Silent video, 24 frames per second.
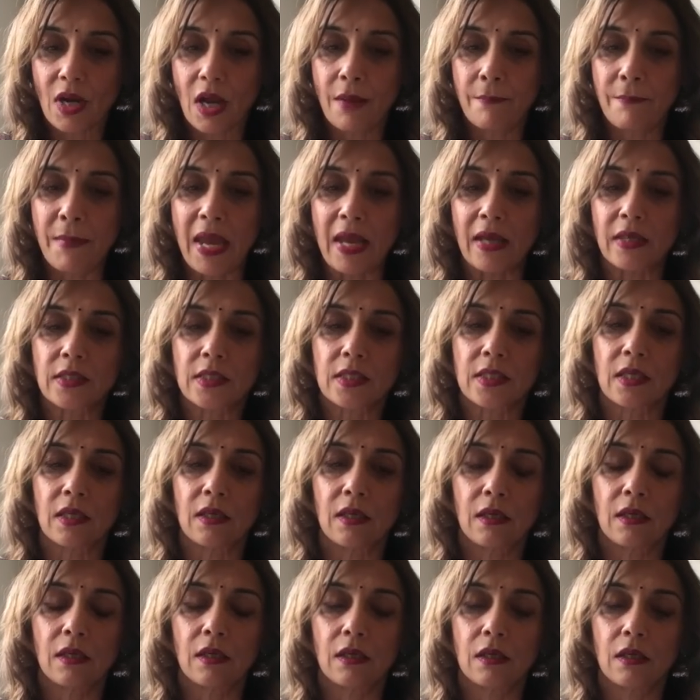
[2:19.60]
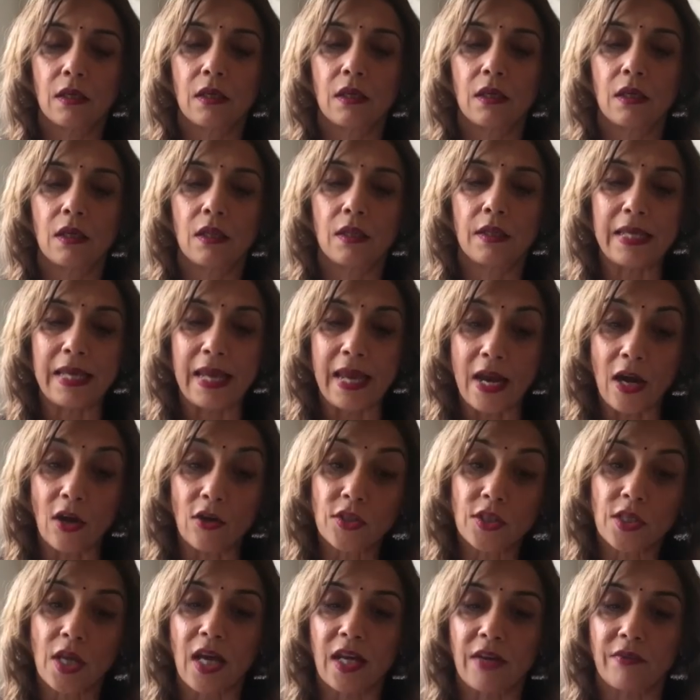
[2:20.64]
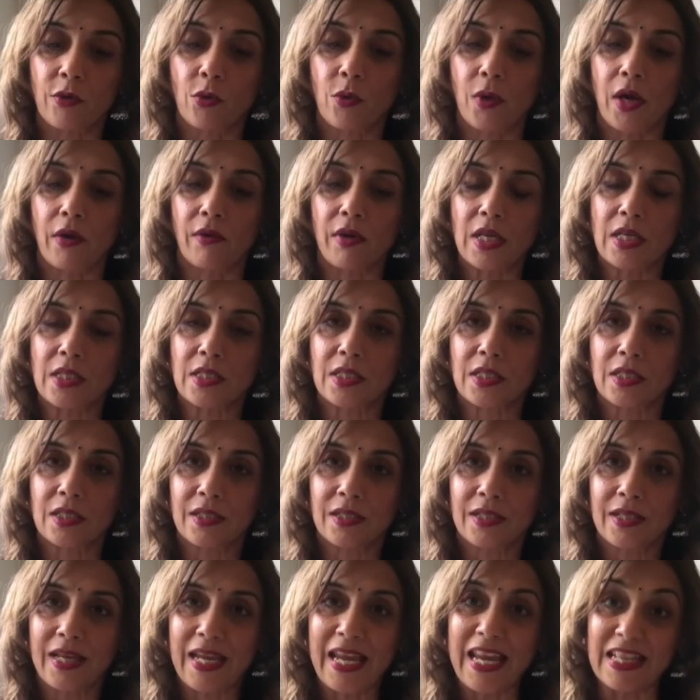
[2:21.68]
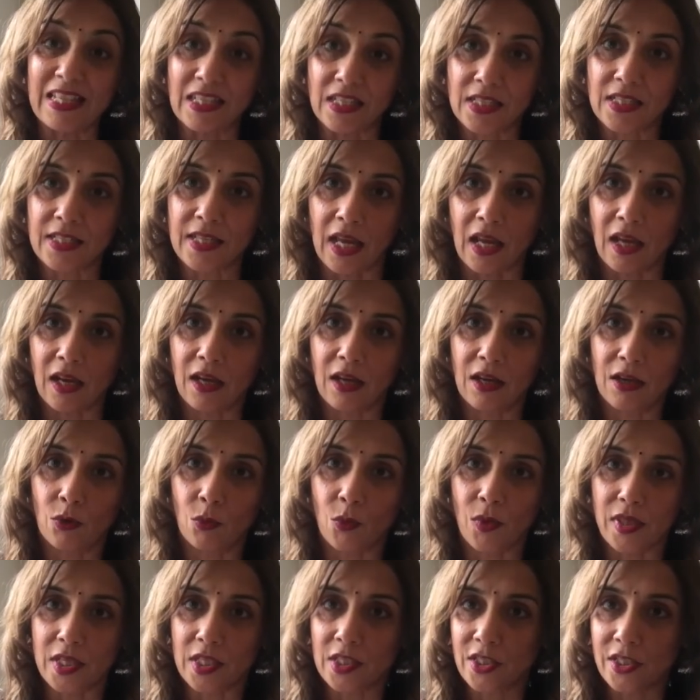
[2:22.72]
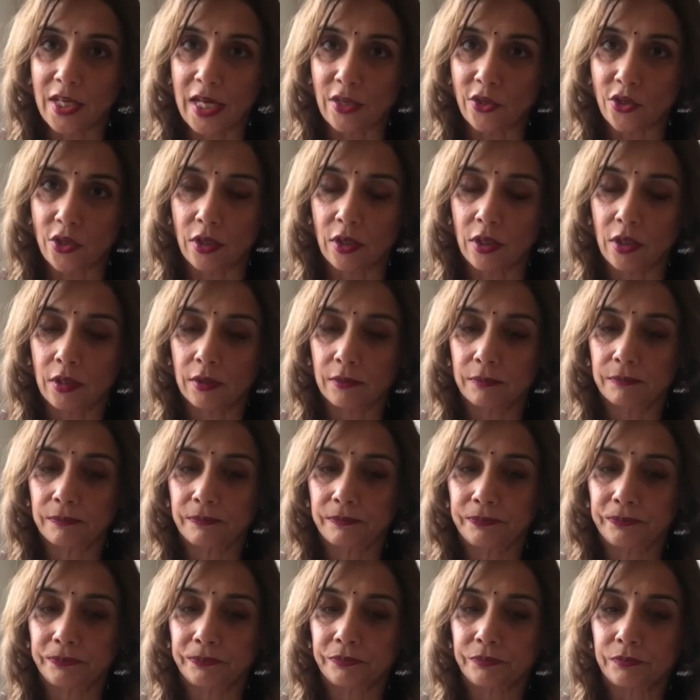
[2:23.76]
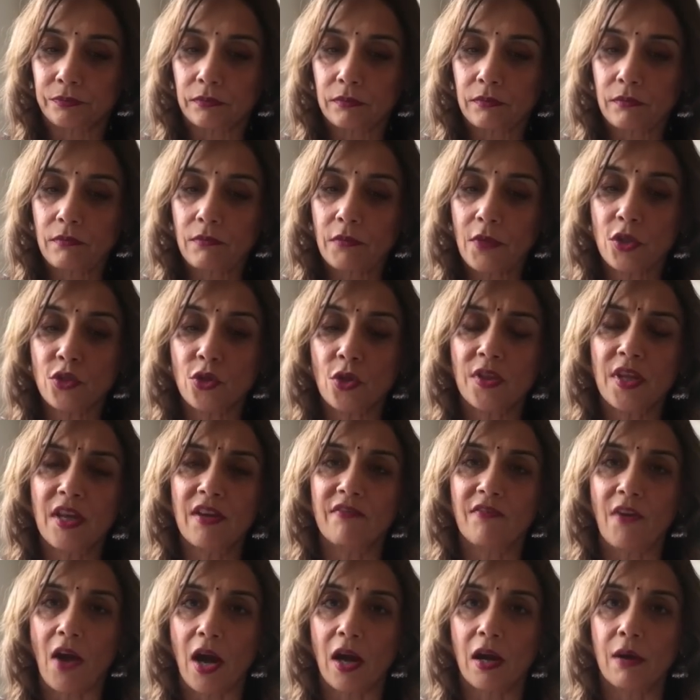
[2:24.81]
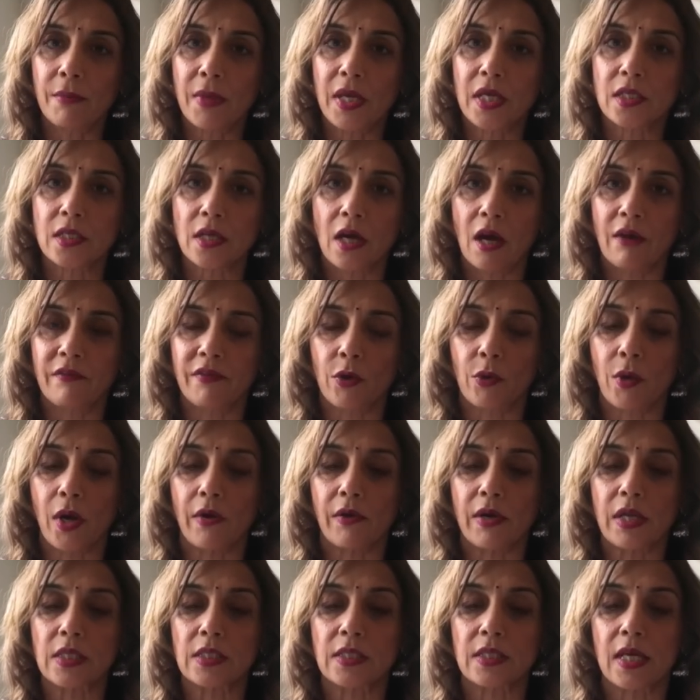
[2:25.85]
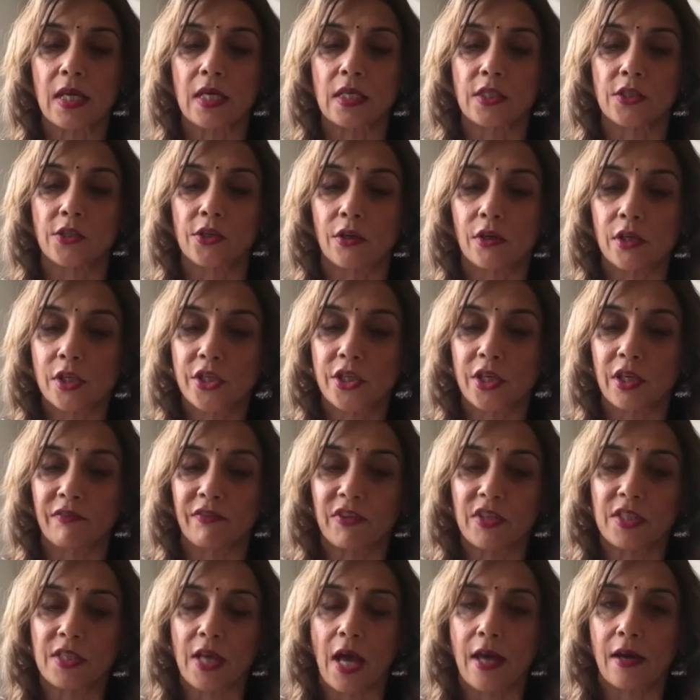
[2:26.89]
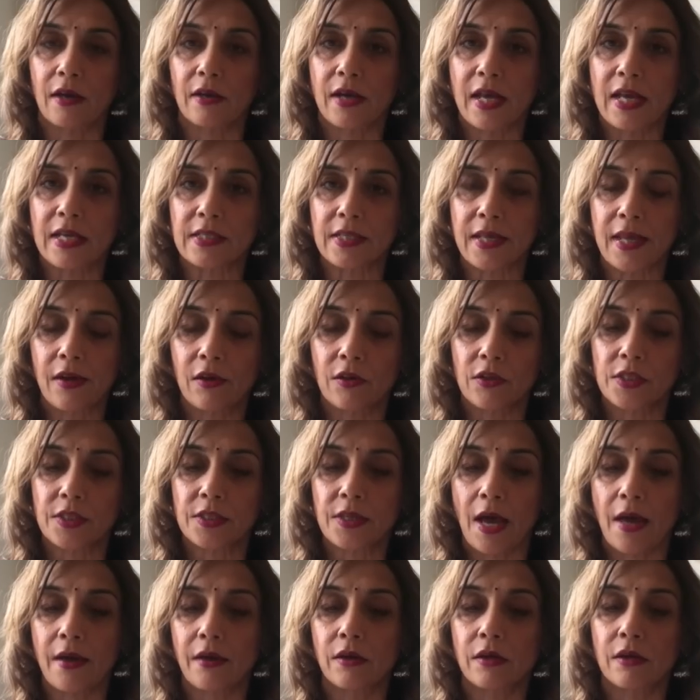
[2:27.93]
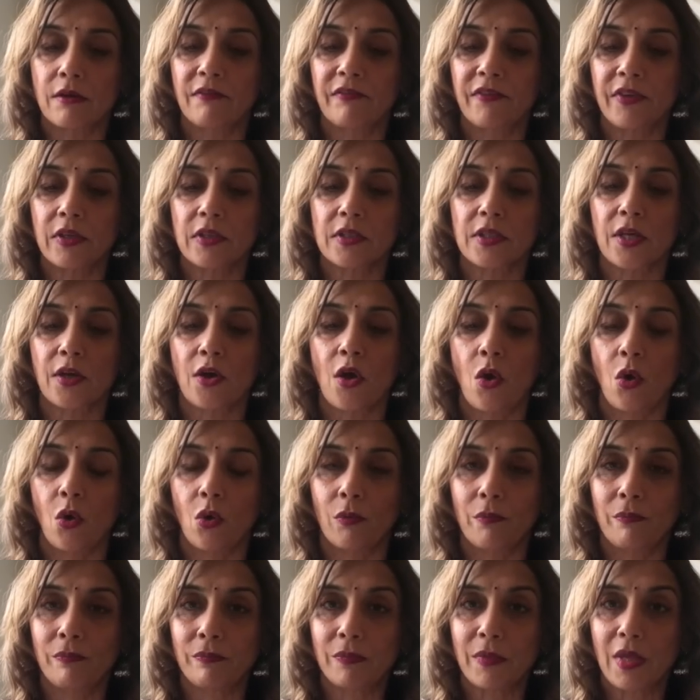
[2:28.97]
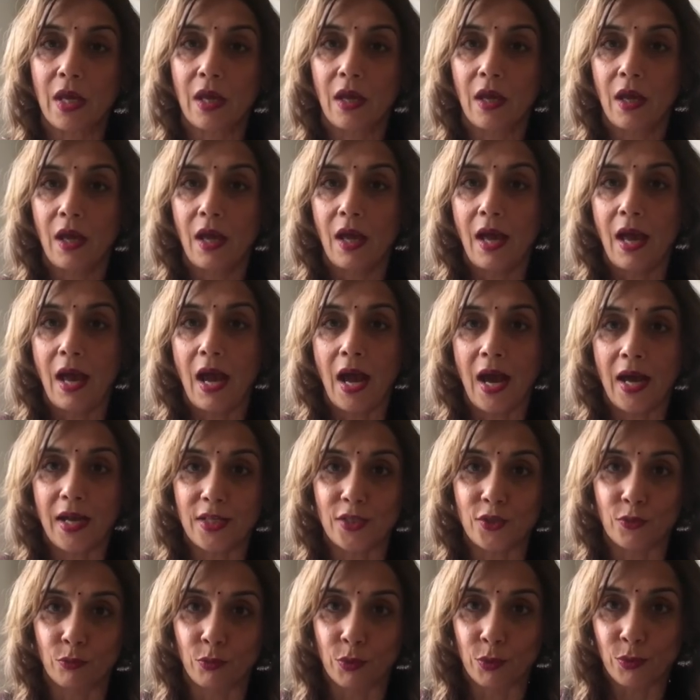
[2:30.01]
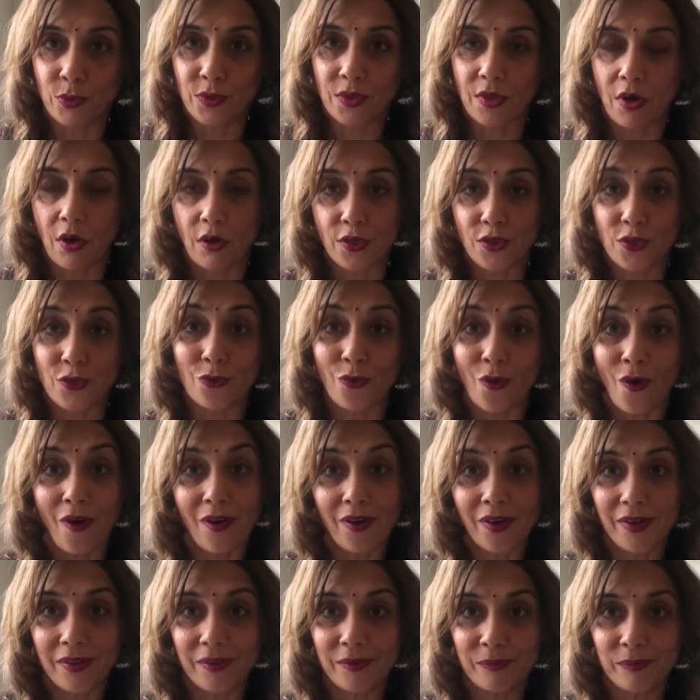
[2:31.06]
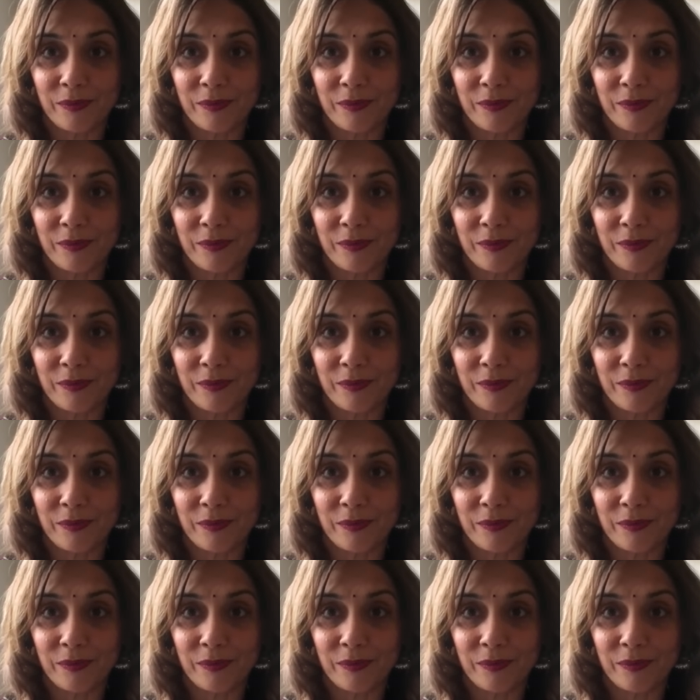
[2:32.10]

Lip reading: makes the air sign of Aquarius in sync with its nature. So the environment of Aquarius is nourishing for Saturn, as here Saturn feels at home and its roots are strong.